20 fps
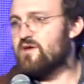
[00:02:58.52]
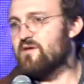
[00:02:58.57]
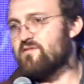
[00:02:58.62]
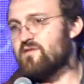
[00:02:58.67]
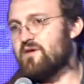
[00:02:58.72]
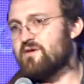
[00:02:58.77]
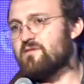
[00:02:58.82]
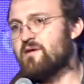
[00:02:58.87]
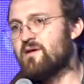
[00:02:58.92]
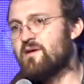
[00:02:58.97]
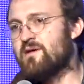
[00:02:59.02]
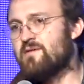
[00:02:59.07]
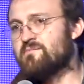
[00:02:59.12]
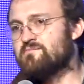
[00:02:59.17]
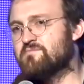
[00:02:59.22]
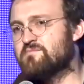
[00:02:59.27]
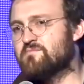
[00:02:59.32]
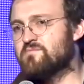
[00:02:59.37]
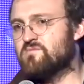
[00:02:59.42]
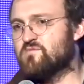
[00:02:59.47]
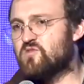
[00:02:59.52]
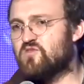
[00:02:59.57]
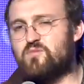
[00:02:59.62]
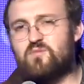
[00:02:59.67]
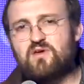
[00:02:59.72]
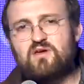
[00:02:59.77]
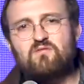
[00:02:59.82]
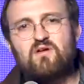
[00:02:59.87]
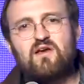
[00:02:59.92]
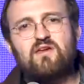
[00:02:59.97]
of it. There's a
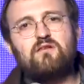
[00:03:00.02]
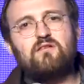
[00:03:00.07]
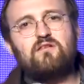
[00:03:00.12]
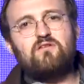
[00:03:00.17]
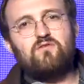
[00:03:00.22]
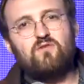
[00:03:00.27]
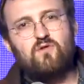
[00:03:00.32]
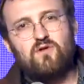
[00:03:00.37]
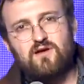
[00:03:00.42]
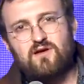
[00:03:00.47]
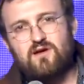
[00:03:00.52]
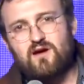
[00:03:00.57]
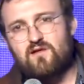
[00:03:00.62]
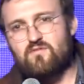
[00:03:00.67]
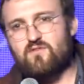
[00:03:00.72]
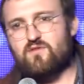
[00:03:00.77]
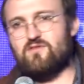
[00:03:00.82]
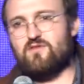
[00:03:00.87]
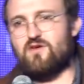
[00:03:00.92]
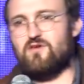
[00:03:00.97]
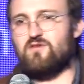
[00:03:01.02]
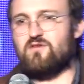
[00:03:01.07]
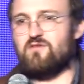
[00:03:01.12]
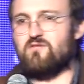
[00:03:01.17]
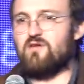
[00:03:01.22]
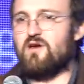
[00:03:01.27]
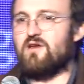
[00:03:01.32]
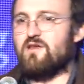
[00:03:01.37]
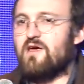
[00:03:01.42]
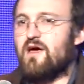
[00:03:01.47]
big regulatory
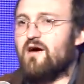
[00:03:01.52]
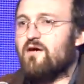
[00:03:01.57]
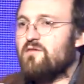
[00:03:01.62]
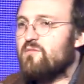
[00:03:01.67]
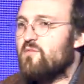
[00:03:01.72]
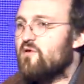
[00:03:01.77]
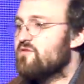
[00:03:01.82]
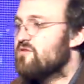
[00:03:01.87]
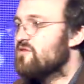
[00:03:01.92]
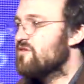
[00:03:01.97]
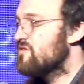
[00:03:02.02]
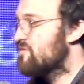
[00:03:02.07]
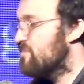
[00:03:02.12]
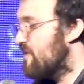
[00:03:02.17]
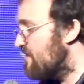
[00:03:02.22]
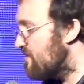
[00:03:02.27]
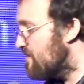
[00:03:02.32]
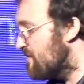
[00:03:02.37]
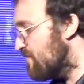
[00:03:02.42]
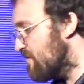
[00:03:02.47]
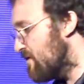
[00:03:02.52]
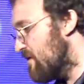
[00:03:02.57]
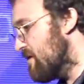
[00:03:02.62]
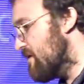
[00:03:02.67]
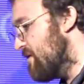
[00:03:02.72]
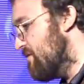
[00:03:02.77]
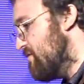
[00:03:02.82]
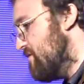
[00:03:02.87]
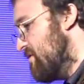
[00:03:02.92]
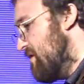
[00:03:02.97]
conversation right now. The most expensive
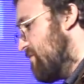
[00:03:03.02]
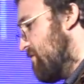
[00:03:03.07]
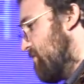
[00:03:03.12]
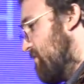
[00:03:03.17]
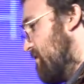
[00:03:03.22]
thing if you ever